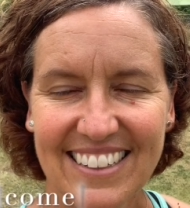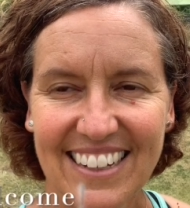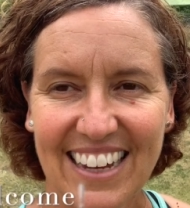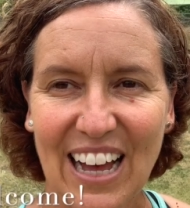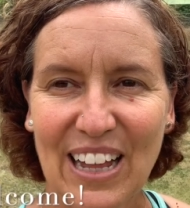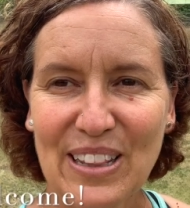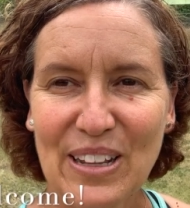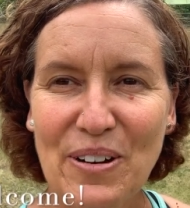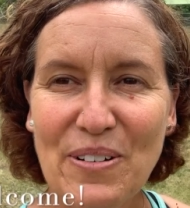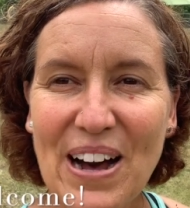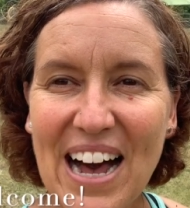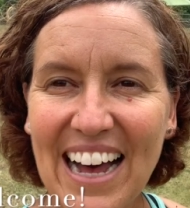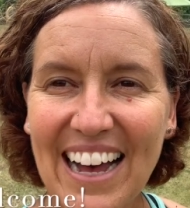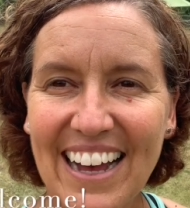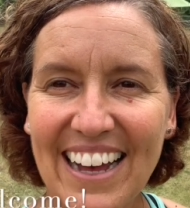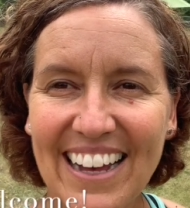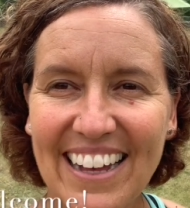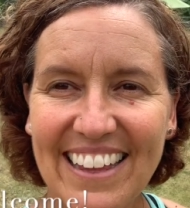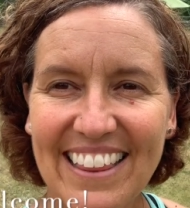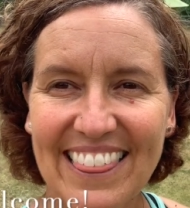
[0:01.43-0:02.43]

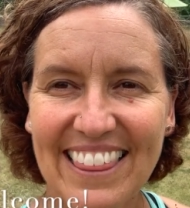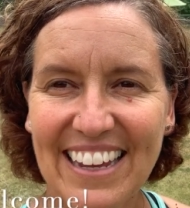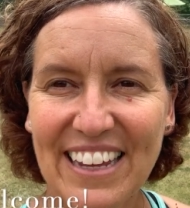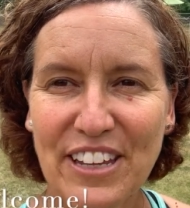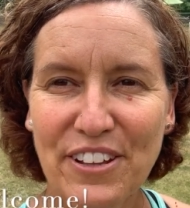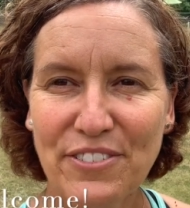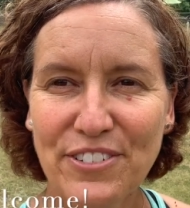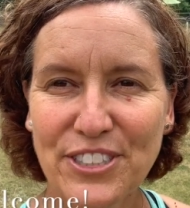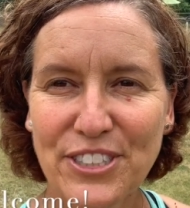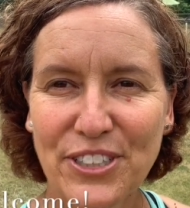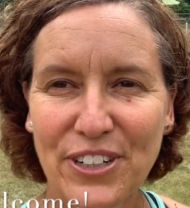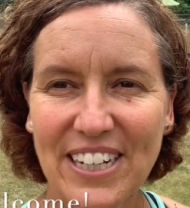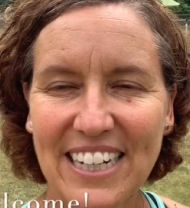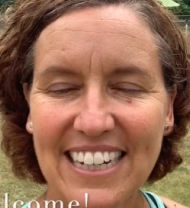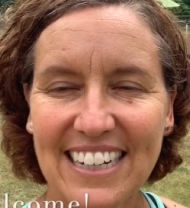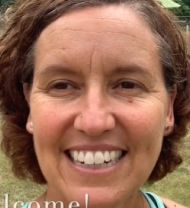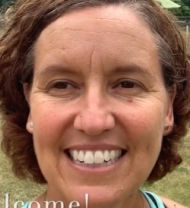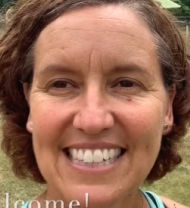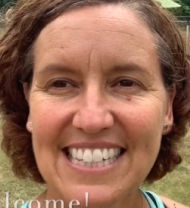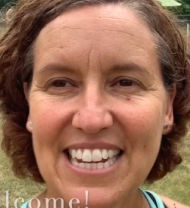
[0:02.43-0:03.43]
Aloha! Thank you for
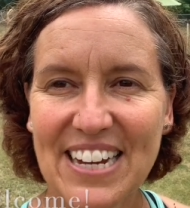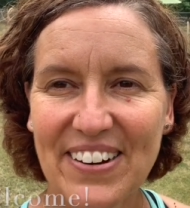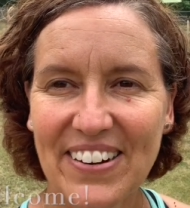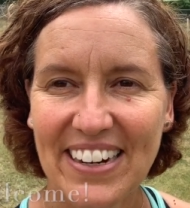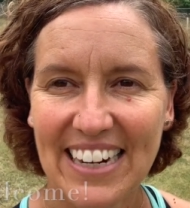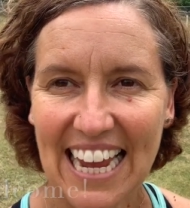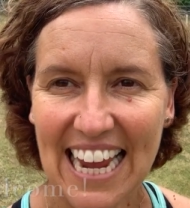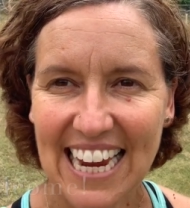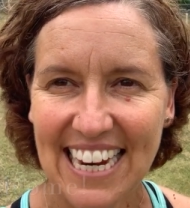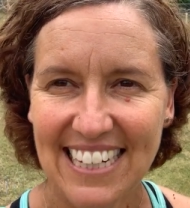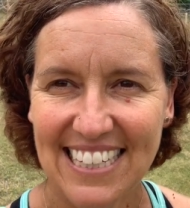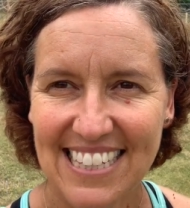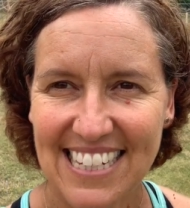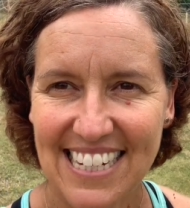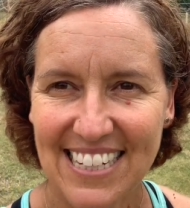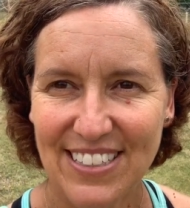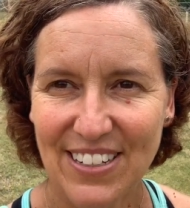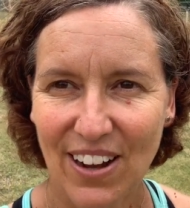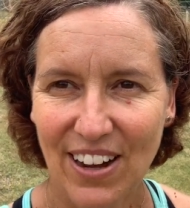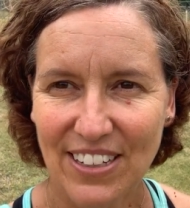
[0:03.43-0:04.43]
joining us here at A to
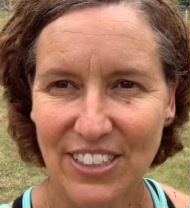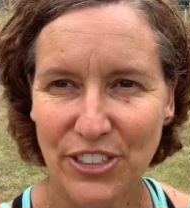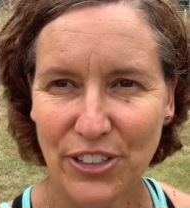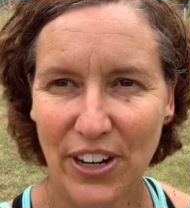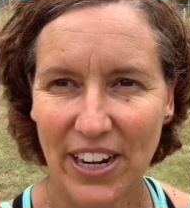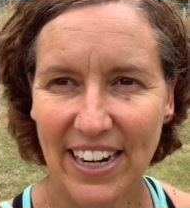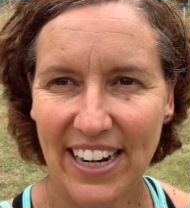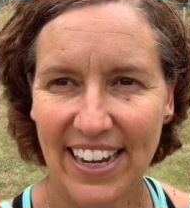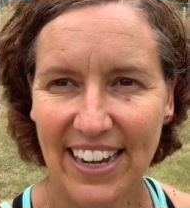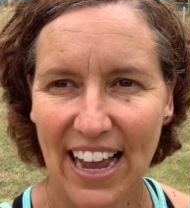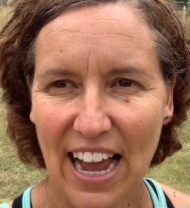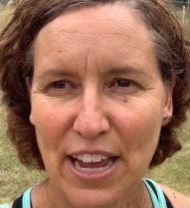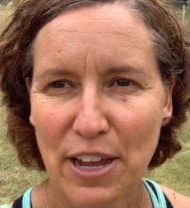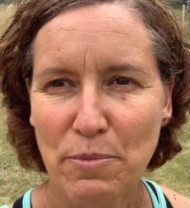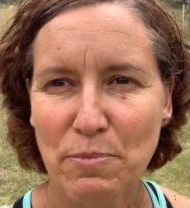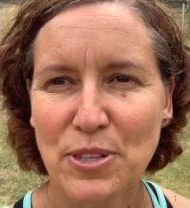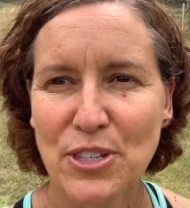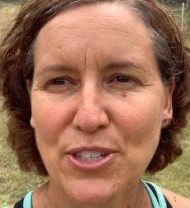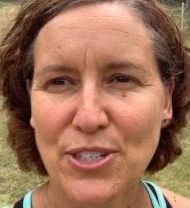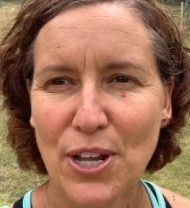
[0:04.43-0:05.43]
Z Dog Training. I
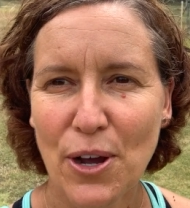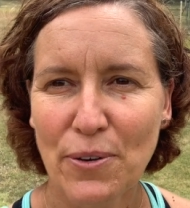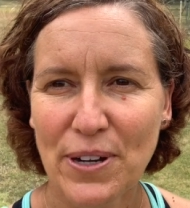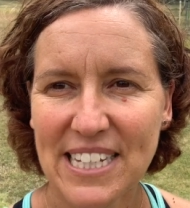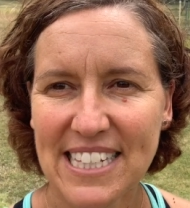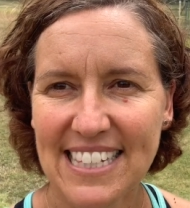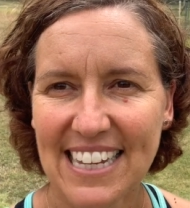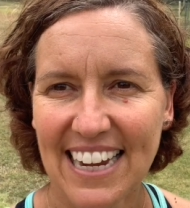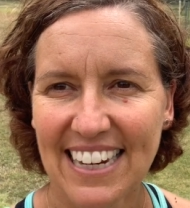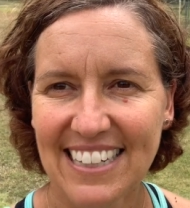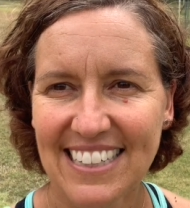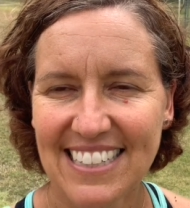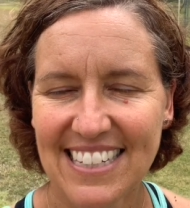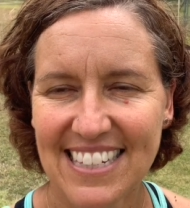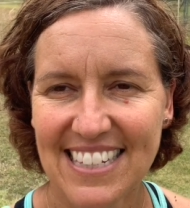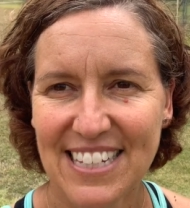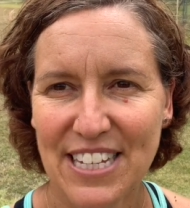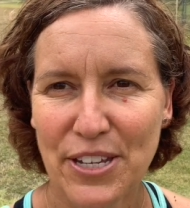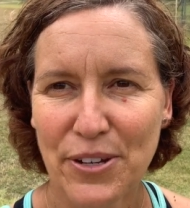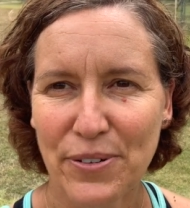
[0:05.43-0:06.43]
am so excited to
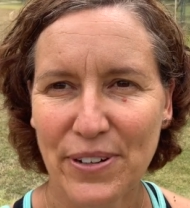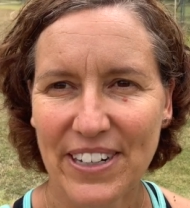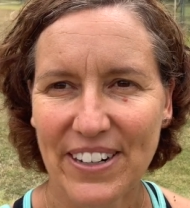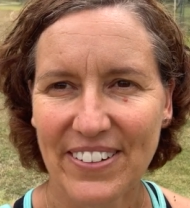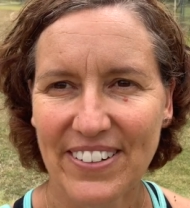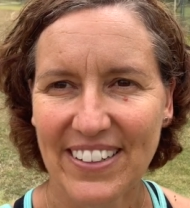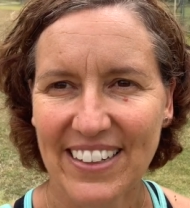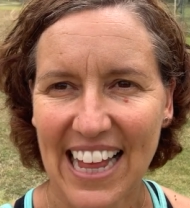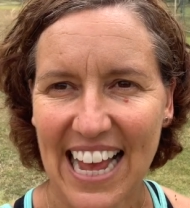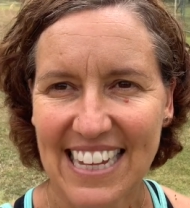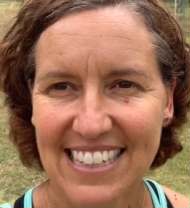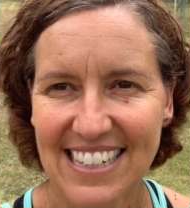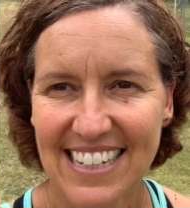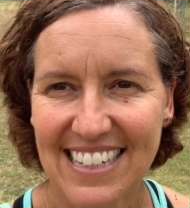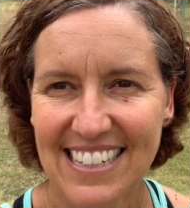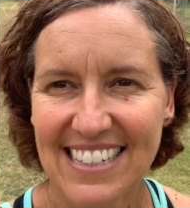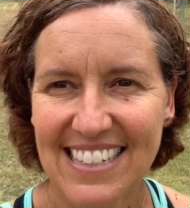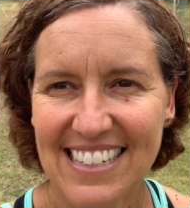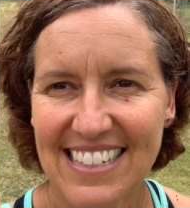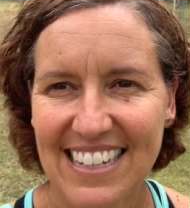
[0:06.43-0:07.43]
see you in our
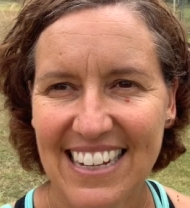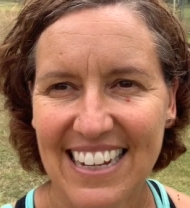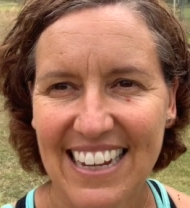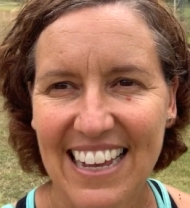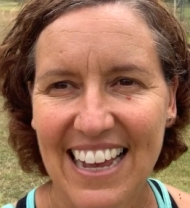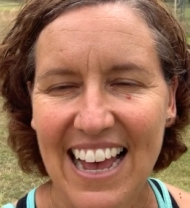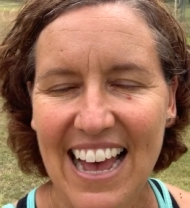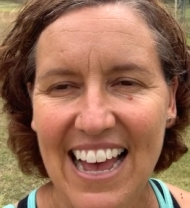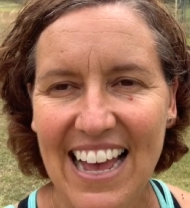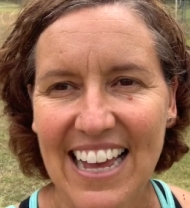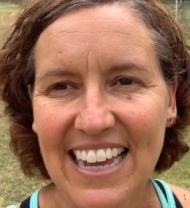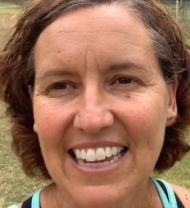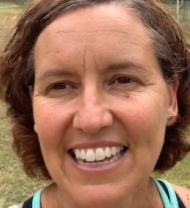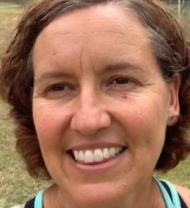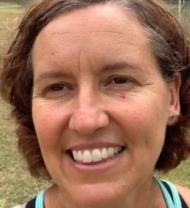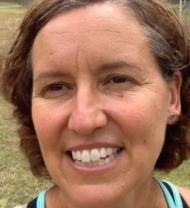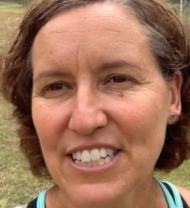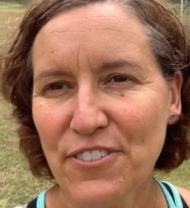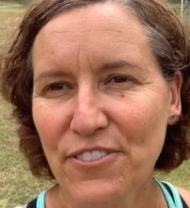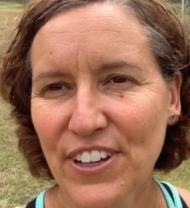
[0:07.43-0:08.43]
classes.
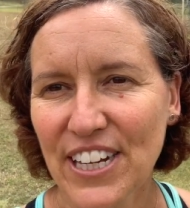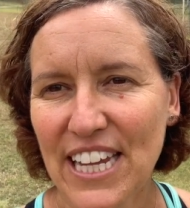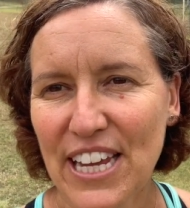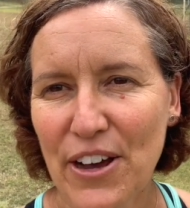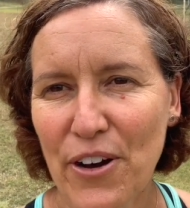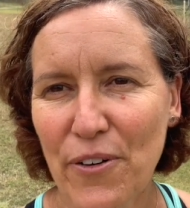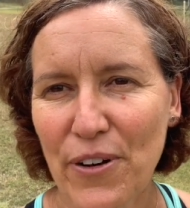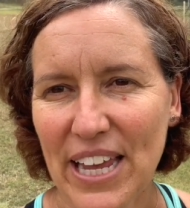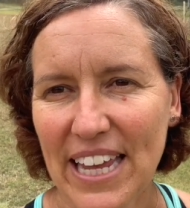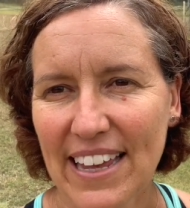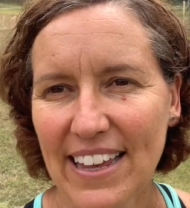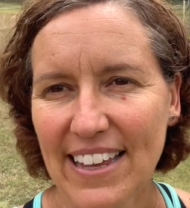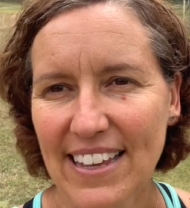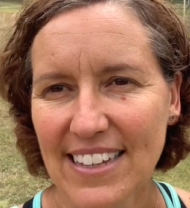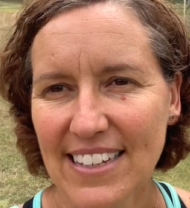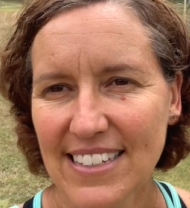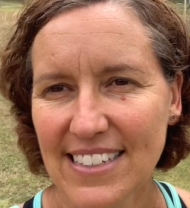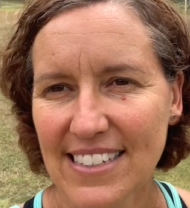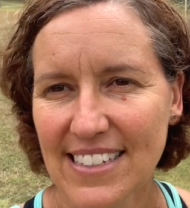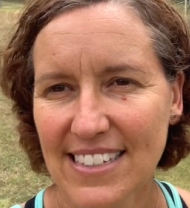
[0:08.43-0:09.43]
This video
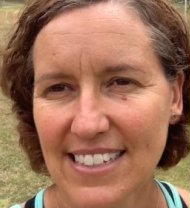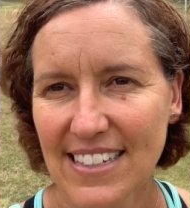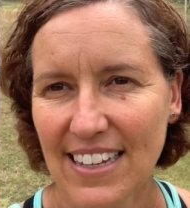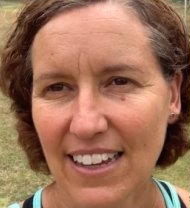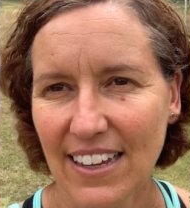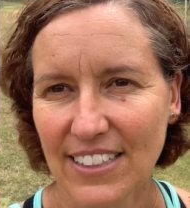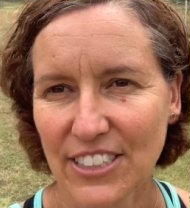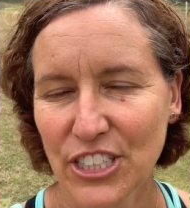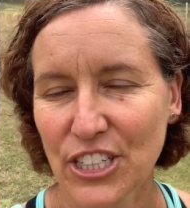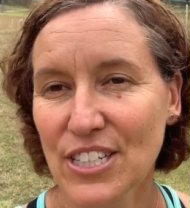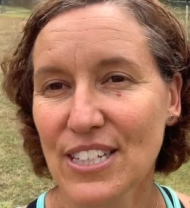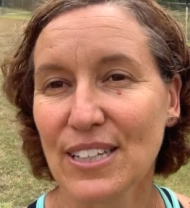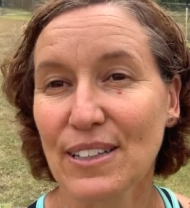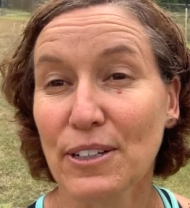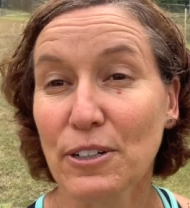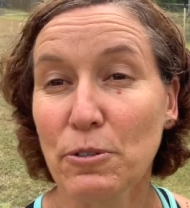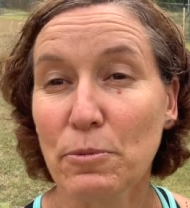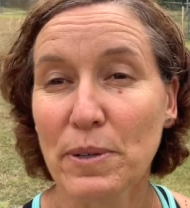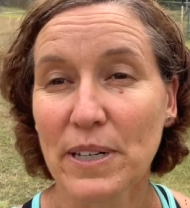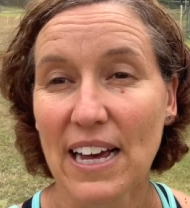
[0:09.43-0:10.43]
is just a
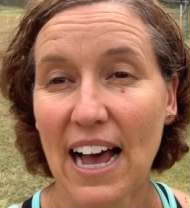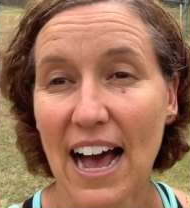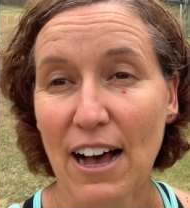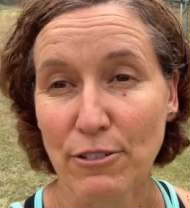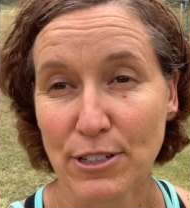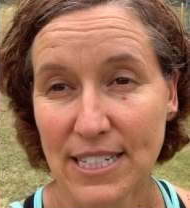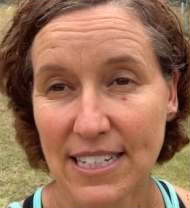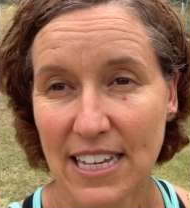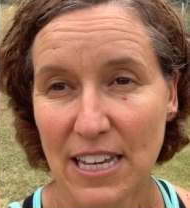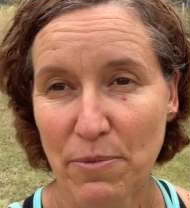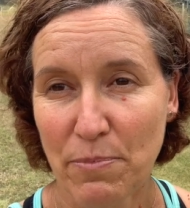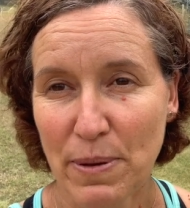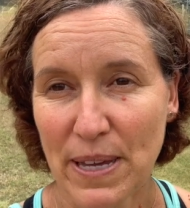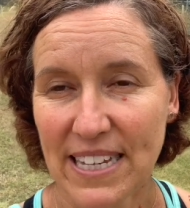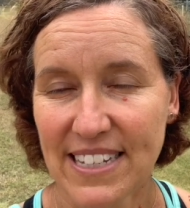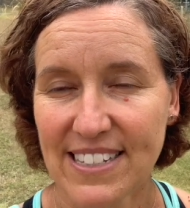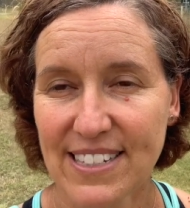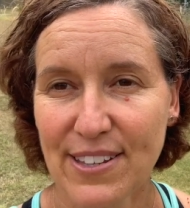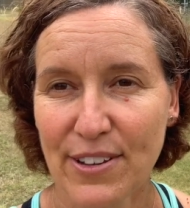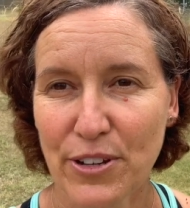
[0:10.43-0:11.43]
little bit of
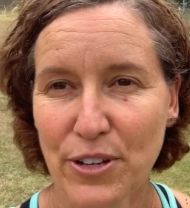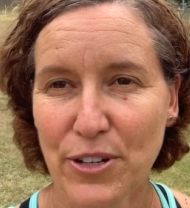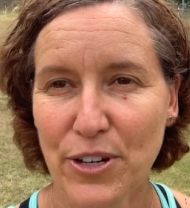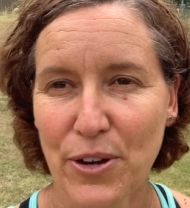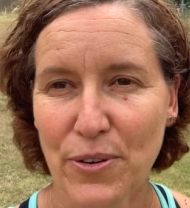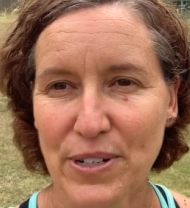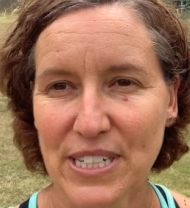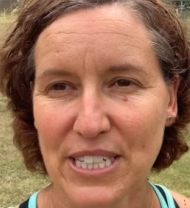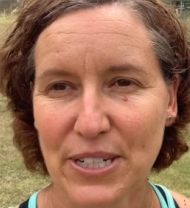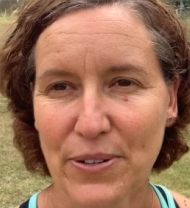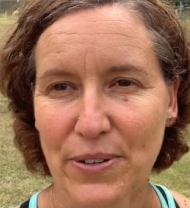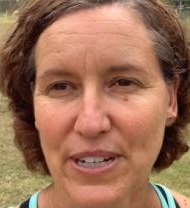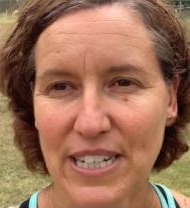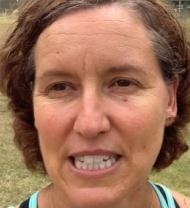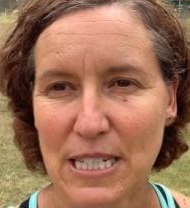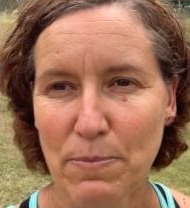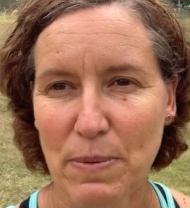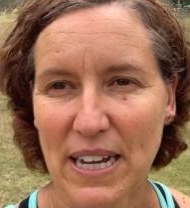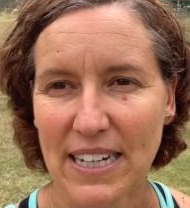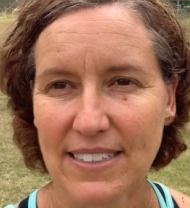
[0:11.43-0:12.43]
housekeeping so you know what to
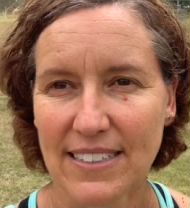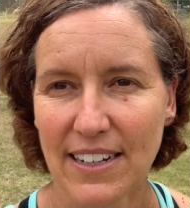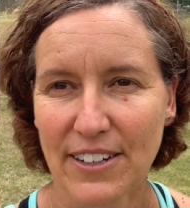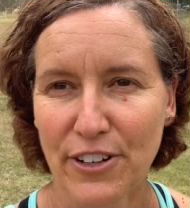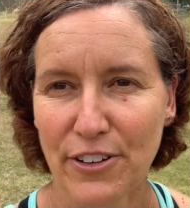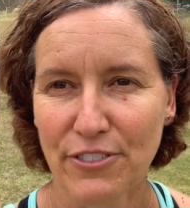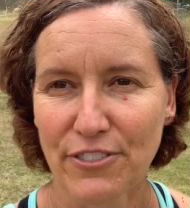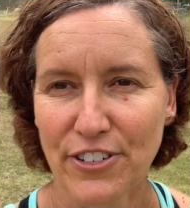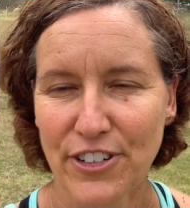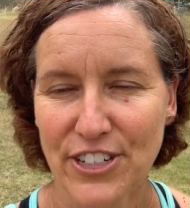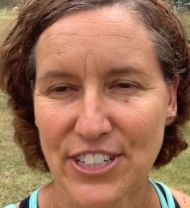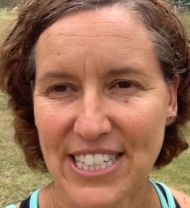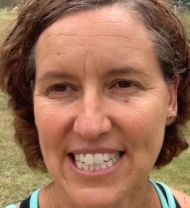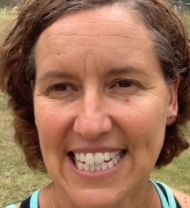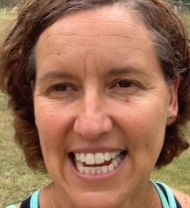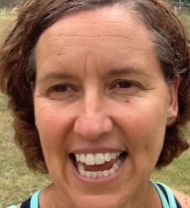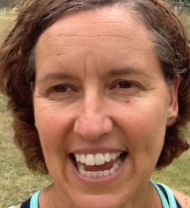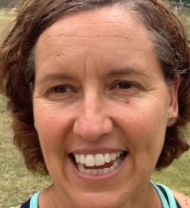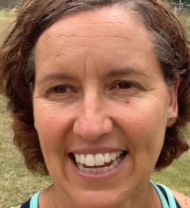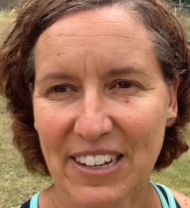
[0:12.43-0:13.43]
expect on your first
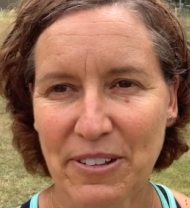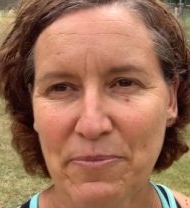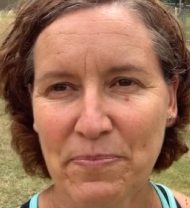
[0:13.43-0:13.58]
day.